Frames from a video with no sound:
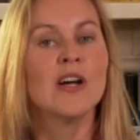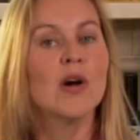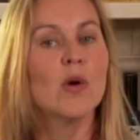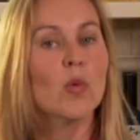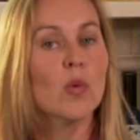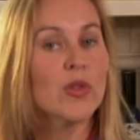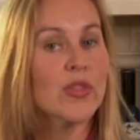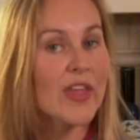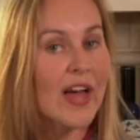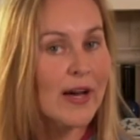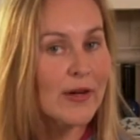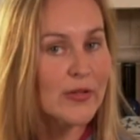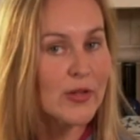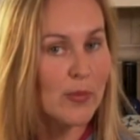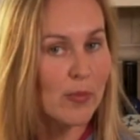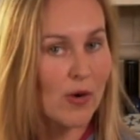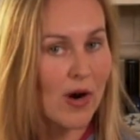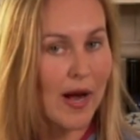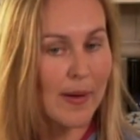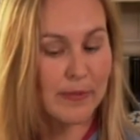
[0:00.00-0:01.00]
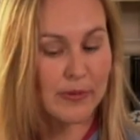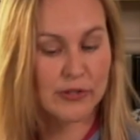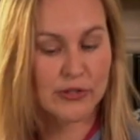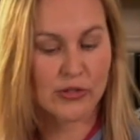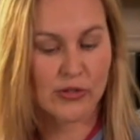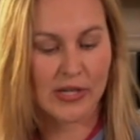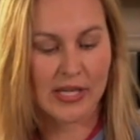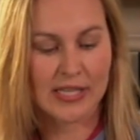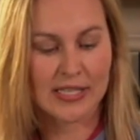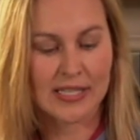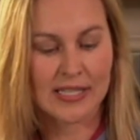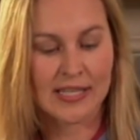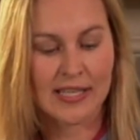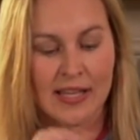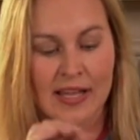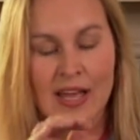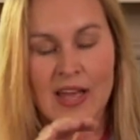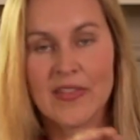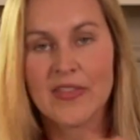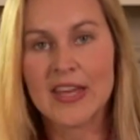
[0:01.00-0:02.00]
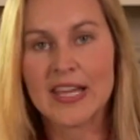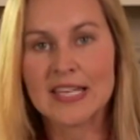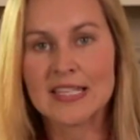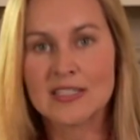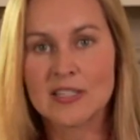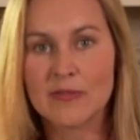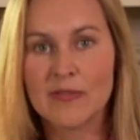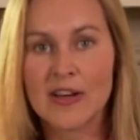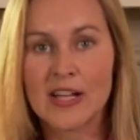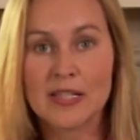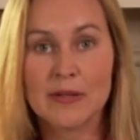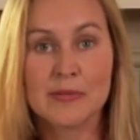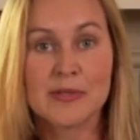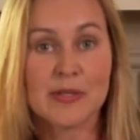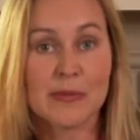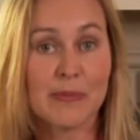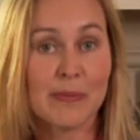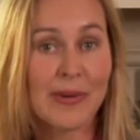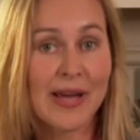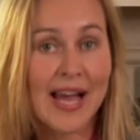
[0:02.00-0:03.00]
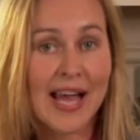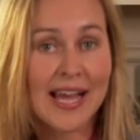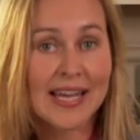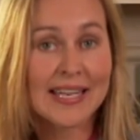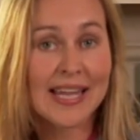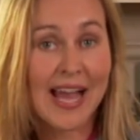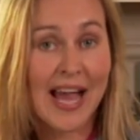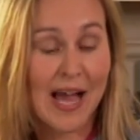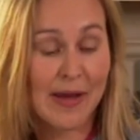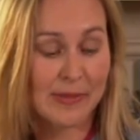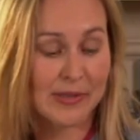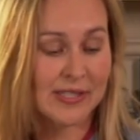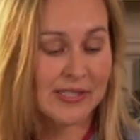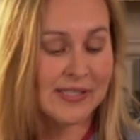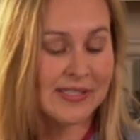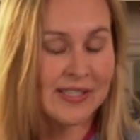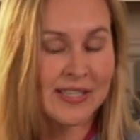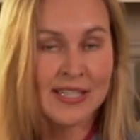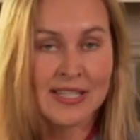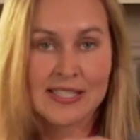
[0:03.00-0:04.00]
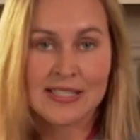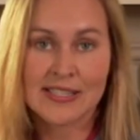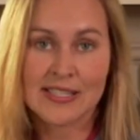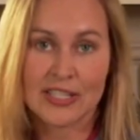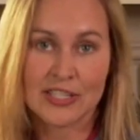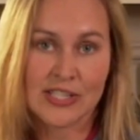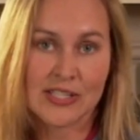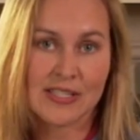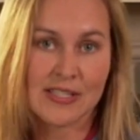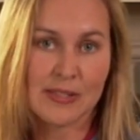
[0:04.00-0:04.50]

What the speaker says: Without the proper training, they can develop some bad habits, such as